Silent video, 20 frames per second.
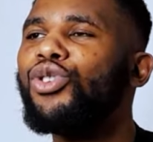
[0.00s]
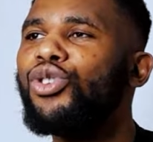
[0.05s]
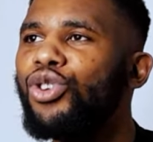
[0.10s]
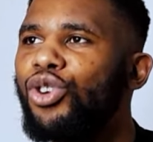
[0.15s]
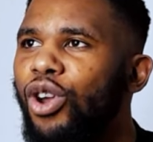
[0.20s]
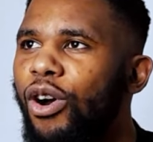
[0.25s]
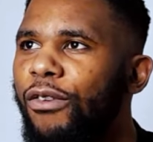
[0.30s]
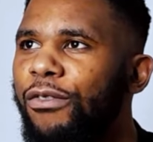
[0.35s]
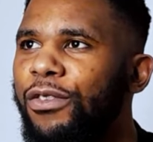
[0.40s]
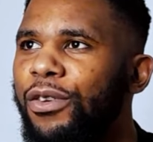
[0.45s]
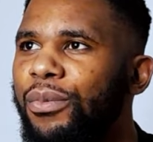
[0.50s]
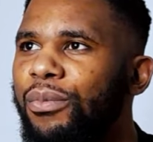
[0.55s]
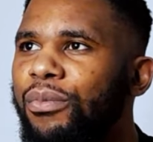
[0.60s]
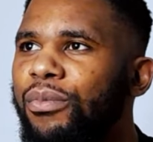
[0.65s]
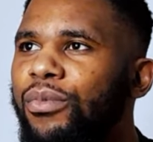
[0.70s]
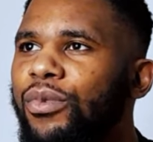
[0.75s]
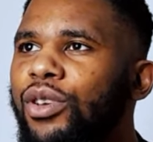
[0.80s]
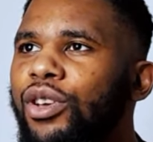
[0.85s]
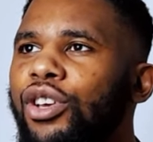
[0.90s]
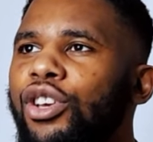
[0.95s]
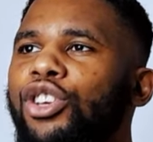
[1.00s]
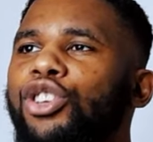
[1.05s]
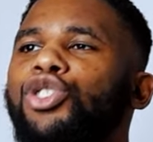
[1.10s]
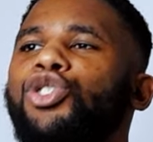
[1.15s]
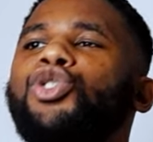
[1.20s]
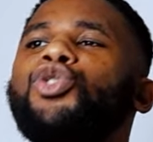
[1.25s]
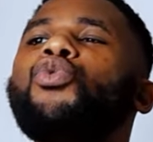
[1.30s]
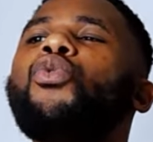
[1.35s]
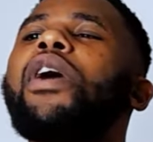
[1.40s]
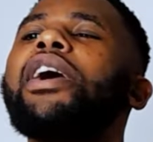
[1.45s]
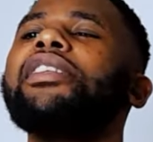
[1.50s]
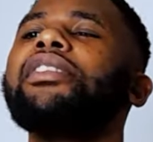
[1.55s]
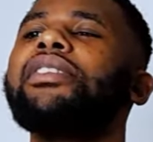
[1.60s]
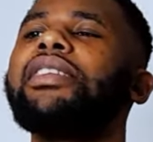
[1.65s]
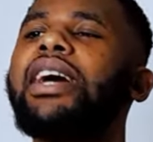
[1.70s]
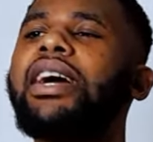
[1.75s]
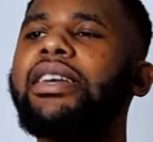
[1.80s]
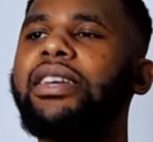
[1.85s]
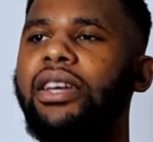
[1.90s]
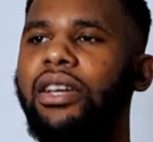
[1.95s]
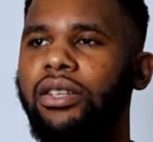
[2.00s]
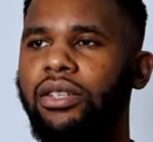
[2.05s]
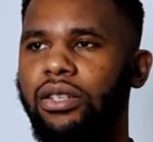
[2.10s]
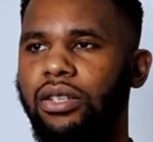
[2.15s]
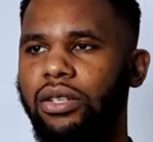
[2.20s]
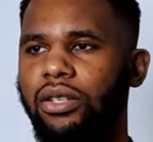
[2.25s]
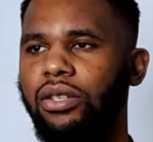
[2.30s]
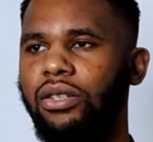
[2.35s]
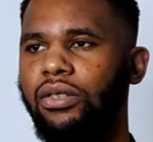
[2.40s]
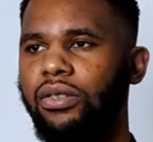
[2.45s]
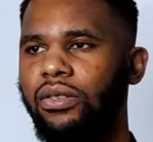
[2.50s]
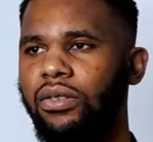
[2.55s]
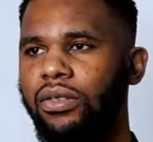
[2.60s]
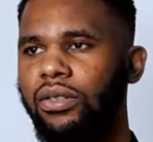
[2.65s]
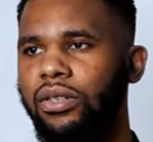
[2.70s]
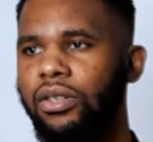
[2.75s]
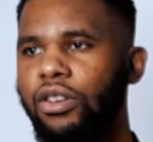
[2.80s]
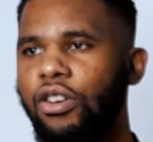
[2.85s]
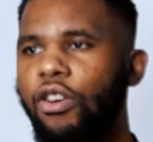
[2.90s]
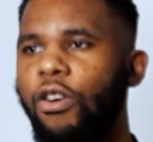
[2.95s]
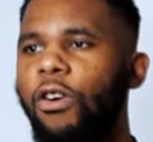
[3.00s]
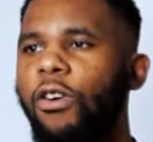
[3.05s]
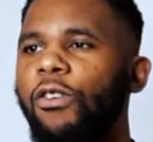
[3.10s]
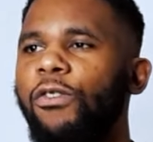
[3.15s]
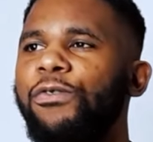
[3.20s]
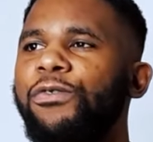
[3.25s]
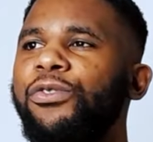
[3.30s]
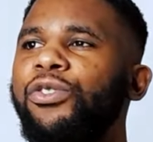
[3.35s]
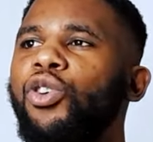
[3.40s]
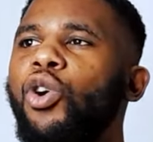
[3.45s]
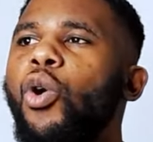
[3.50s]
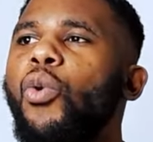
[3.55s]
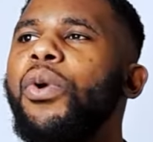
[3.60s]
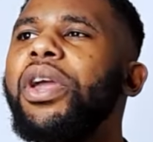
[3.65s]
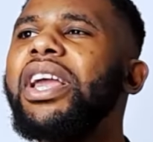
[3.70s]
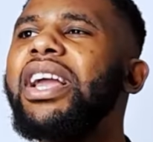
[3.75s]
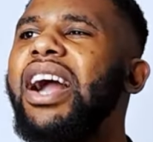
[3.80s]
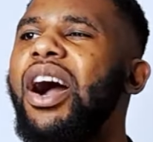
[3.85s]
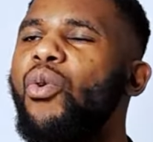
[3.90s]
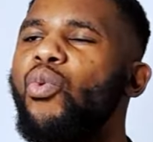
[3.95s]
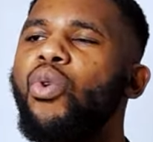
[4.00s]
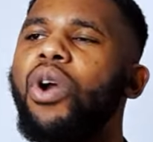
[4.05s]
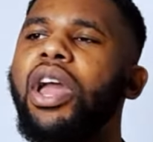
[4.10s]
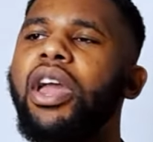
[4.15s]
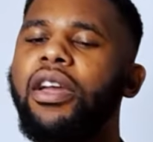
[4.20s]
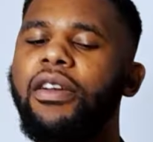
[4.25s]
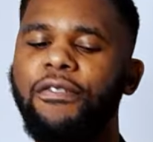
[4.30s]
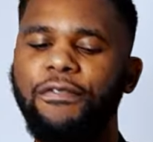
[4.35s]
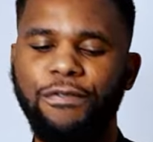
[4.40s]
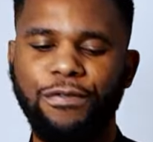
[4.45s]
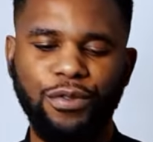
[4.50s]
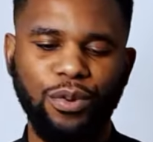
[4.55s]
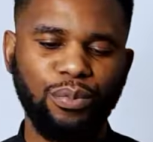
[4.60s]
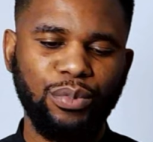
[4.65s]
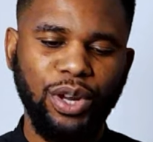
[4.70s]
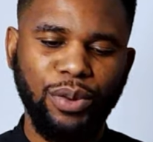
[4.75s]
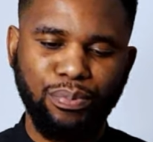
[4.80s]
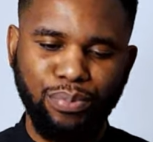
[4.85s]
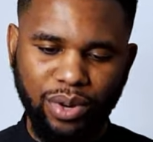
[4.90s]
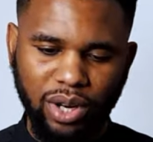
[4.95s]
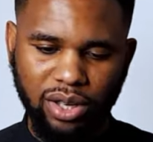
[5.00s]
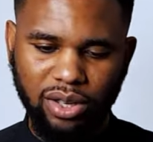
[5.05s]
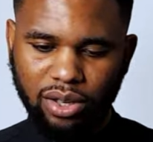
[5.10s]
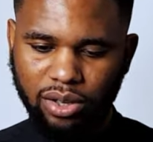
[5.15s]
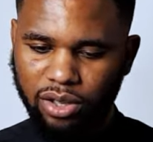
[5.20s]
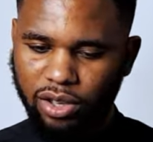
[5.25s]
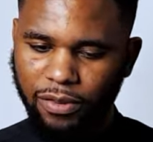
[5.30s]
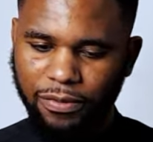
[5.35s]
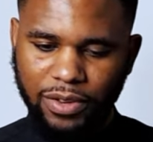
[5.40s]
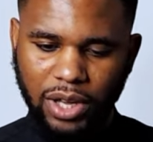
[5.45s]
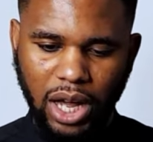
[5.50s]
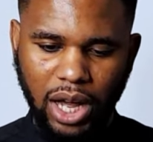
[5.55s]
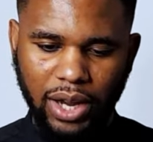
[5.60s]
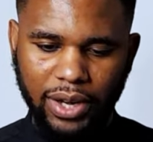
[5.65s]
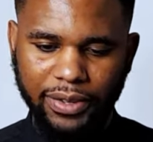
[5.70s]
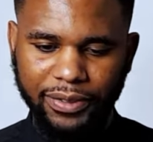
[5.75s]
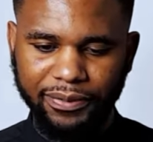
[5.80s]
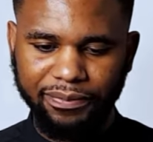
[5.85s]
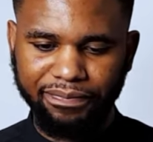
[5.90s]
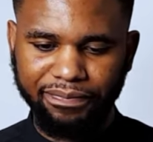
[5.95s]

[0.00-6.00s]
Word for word: love Him? You are tired of going away from the presence of God.